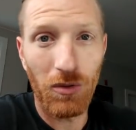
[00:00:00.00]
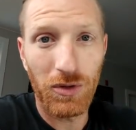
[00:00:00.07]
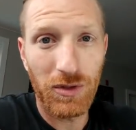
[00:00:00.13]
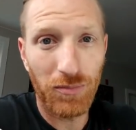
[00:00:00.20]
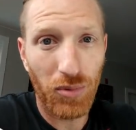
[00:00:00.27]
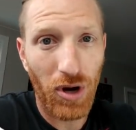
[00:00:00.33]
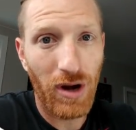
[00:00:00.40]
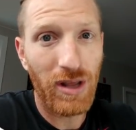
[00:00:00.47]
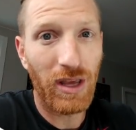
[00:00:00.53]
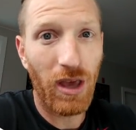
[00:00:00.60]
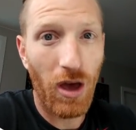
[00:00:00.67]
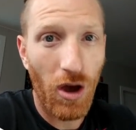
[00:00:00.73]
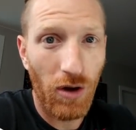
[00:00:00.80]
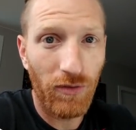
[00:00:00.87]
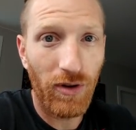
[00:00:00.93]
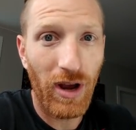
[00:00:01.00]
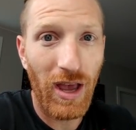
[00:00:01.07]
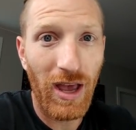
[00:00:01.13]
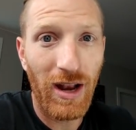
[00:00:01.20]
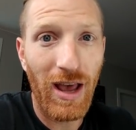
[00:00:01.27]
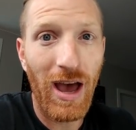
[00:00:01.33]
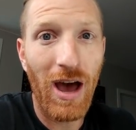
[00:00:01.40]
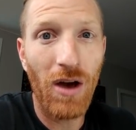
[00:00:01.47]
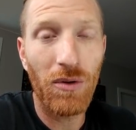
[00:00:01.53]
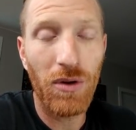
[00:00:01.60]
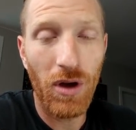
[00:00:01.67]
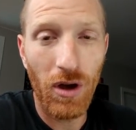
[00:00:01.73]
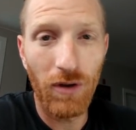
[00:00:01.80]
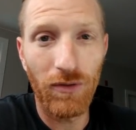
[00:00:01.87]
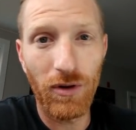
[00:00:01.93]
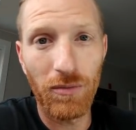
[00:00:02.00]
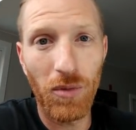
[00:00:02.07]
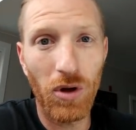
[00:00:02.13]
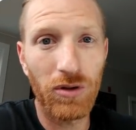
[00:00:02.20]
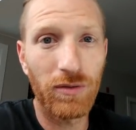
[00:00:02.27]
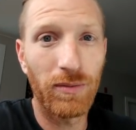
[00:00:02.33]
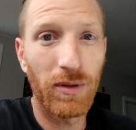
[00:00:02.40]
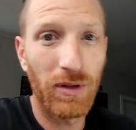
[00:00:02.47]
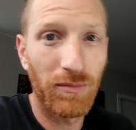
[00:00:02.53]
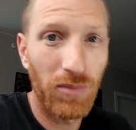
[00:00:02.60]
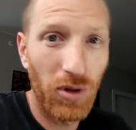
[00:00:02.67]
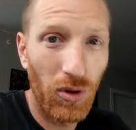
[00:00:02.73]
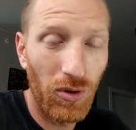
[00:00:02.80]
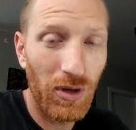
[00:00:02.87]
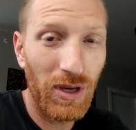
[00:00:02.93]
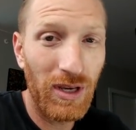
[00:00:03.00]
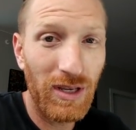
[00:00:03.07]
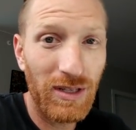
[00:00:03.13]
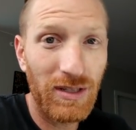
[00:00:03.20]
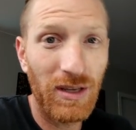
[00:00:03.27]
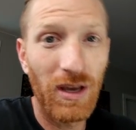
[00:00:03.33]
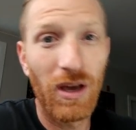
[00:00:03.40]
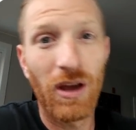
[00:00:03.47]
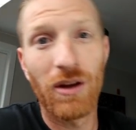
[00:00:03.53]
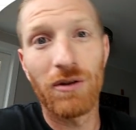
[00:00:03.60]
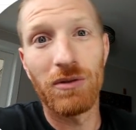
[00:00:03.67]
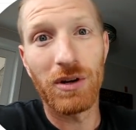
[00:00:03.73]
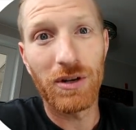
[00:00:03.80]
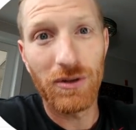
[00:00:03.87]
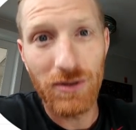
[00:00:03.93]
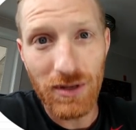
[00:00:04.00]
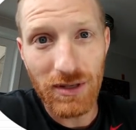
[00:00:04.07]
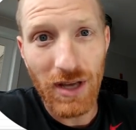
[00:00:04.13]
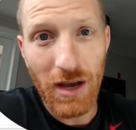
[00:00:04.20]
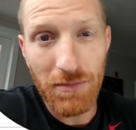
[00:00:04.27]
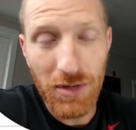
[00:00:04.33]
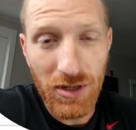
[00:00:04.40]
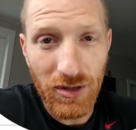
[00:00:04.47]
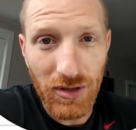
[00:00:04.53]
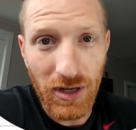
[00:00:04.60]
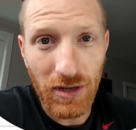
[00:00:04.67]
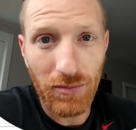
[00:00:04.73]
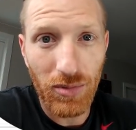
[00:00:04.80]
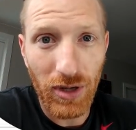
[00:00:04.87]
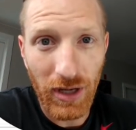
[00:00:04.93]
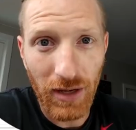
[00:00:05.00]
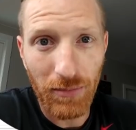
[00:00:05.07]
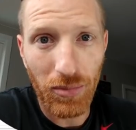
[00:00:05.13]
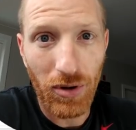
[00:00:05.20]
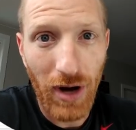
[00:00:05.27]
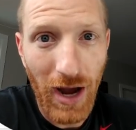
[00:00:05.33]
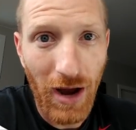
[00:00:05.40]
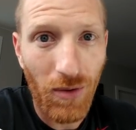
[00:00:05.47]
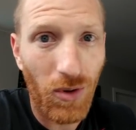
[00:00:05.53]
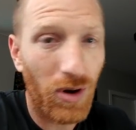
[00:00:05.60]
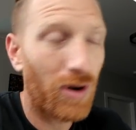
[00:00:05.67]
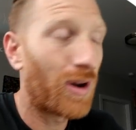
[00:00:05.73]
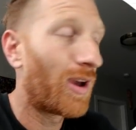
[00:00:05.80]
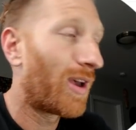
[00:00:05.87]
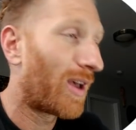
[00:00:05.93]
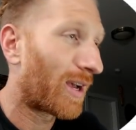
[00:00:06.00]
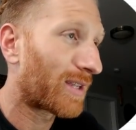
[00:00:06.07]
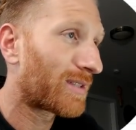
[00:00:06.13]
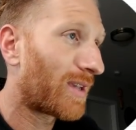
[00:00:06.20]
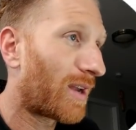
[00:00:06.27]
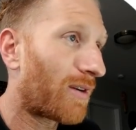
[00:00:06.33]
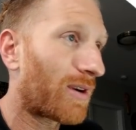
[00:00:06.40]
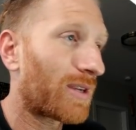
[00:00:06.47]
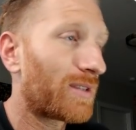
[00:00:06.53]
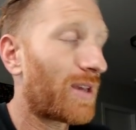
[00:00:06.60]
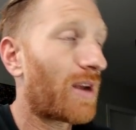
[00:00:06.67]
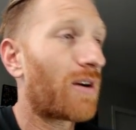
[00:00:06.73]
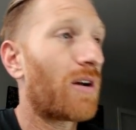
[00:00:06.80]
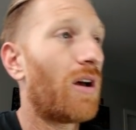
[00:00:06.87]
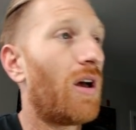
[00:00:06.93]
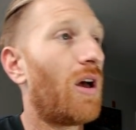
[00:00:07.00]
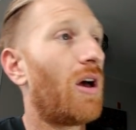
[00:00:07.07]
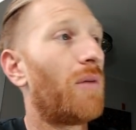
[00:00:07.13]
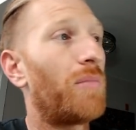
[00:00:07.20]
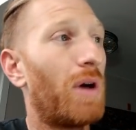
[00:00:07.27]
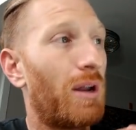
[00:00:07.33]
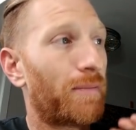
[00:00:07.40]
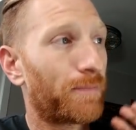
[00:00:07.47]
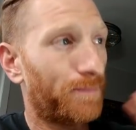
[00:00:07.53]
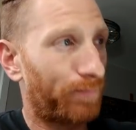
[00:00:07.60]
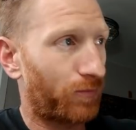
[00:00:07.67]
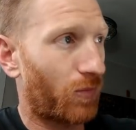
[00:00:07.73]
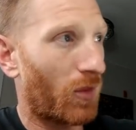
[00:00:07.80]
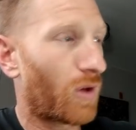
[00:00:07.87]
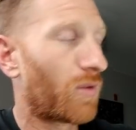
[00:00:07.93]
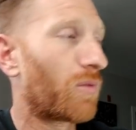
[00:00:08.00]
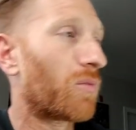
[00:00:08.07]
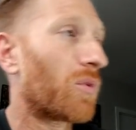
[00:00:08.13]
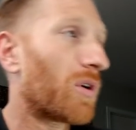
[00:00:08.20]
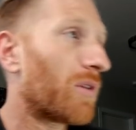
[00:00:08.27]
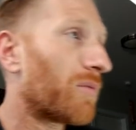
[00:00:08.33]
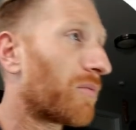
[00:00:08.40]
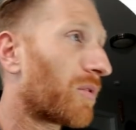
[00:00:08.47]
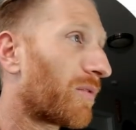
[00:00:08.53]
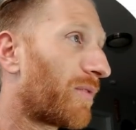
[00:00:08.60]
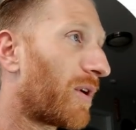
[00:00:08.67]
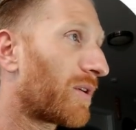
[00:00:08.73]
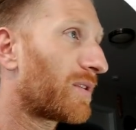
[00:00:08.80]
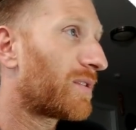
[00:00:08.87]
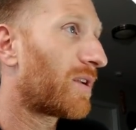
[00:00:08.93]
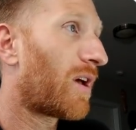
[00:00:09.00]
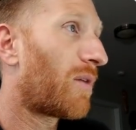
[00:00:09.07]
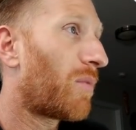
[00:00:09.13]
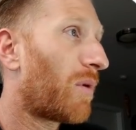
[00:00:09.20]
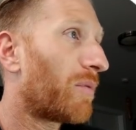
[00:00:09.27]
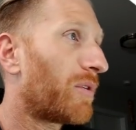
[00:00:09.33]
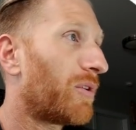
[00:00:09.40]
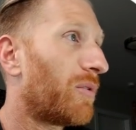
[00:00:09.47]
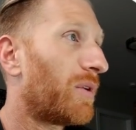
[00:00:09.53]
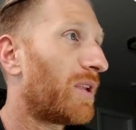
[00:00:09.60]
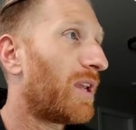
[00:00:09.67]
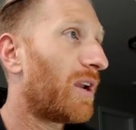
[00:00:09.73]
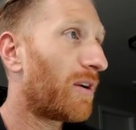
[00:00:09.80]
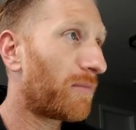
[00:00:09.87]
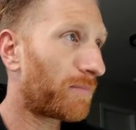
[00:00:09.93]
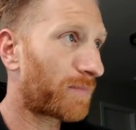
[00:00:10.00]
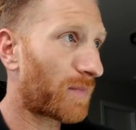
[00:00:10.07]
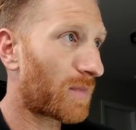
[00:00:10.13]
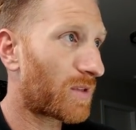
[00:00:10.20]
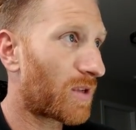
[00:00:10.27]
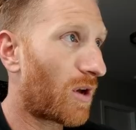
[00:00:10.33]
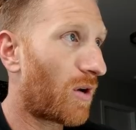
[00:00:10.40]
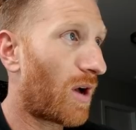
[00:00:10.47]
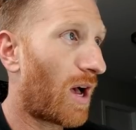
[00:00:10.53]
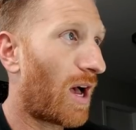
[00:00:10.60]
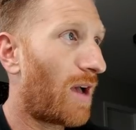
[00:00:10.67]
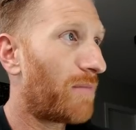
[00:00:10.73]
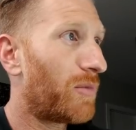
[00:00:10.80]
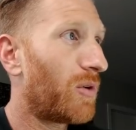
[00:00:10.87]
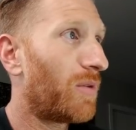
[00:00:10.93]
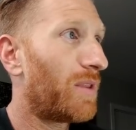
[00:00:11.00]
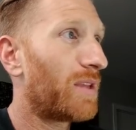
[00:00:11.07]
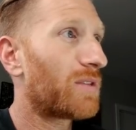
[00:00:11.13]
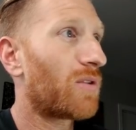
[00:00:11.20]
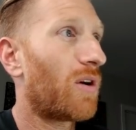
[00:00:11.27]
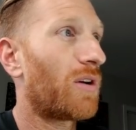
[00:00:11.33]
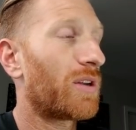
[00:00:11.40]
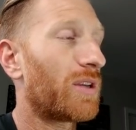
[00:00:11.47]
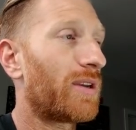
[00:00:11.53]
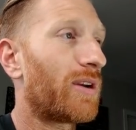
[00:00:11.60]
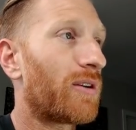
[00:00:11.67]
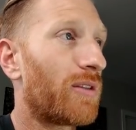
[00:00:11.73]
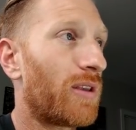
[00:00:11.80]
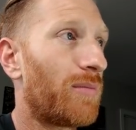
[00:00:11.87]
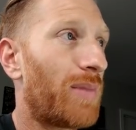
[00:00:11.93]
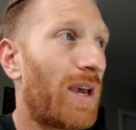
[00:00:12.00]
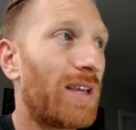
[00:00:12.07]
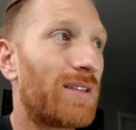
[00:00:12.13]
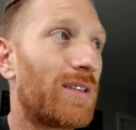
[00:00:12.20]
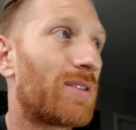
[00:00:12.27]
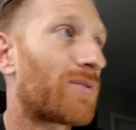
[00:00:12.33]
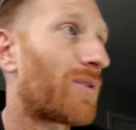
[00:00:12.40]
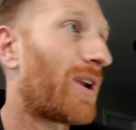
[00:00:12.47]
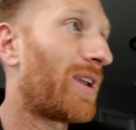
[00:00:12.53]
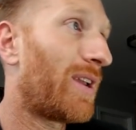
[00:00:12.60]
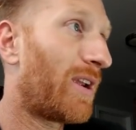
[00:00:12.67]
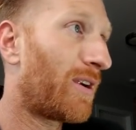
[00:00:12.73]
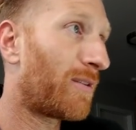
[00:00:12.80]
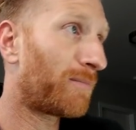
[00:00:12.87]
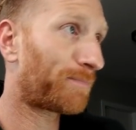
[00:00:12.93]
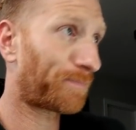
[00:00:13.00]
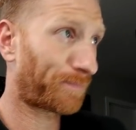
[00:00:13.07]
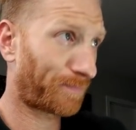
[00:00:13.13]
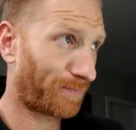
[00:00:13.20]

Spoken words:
spreading overhead out over multiple employees reduces how much you need to bring in per hour, etc., etc. But we're focusing on what we're doing here. So I'm doing this on a yearly basis right here.